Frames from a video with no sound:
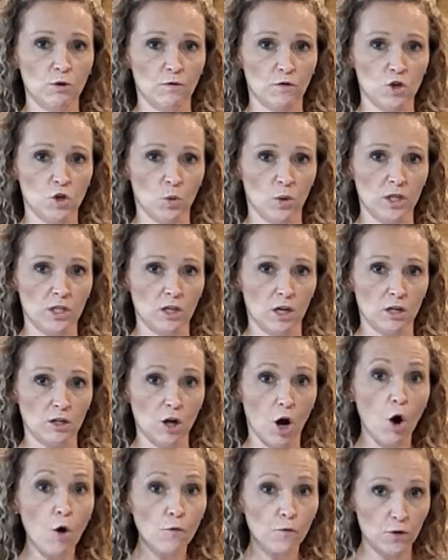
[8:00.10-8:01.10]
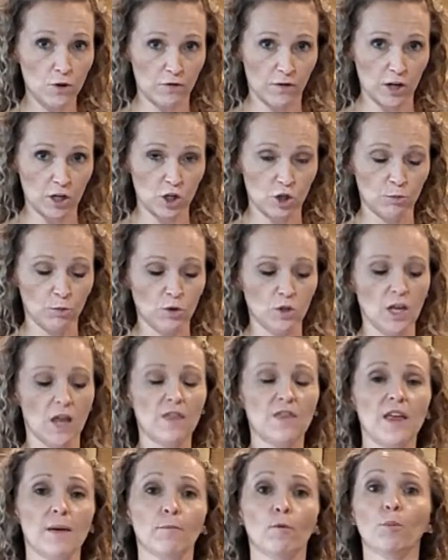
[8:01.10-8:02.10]
of soy sauce over the vegetables, and
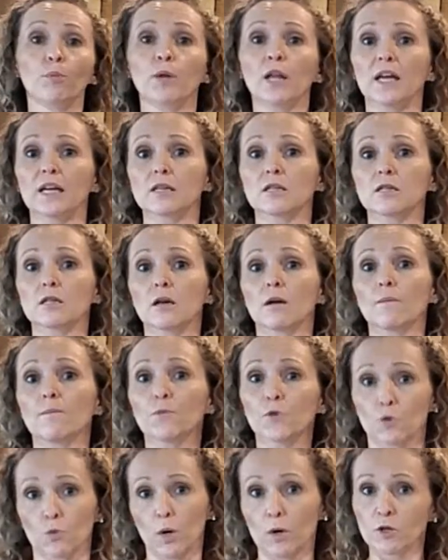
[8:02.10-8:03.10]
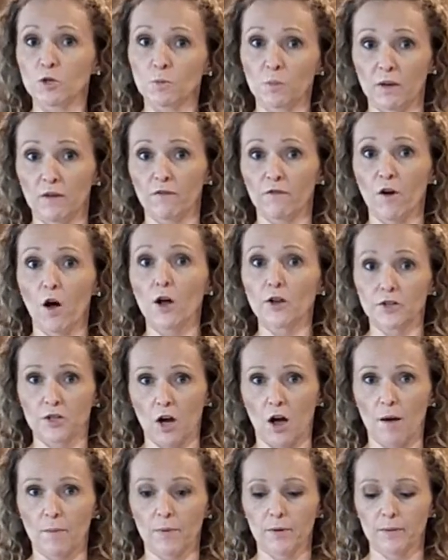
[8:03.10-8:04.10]
then we'll place the roast beef on
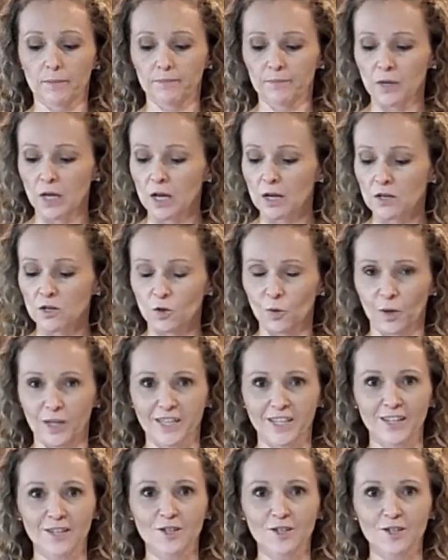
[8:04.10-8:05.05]
top. So let's get